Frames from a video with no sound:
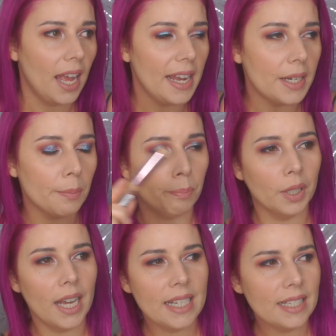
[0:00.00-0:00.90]
It
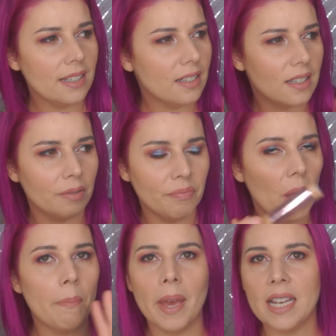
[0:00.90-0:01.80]
blends
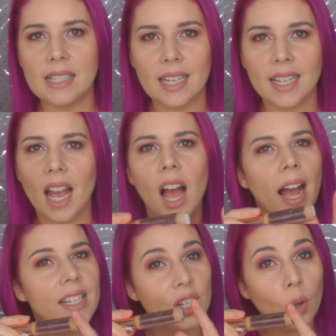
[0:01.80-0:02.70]
amazing.
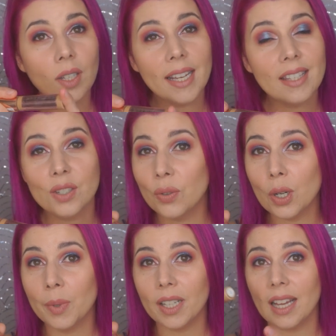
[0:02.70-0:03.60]
I don't like this
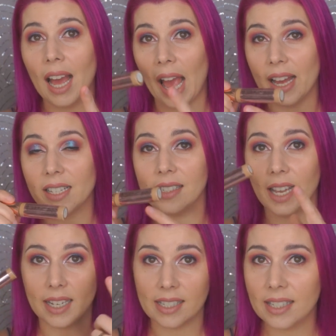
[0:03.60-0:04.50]
formula as
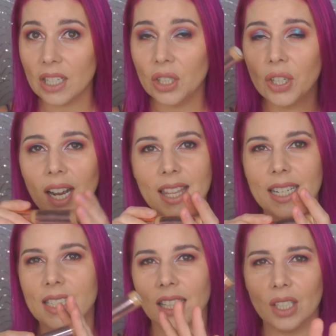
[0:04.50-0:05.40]
a concealer. I think
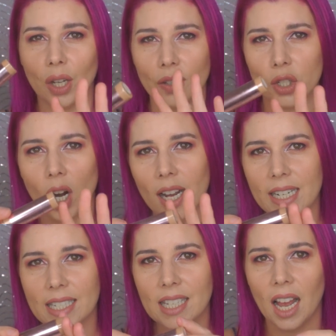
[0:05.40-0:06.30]
it's a little on the
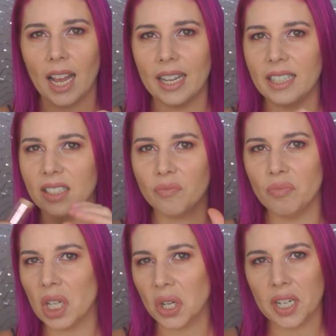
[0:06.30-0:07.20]
drying side.
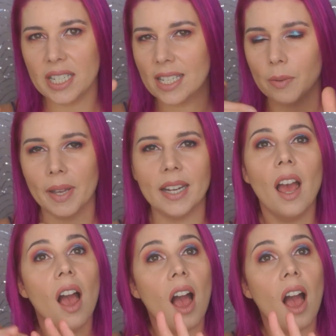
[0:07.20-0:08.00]
It creases a bit.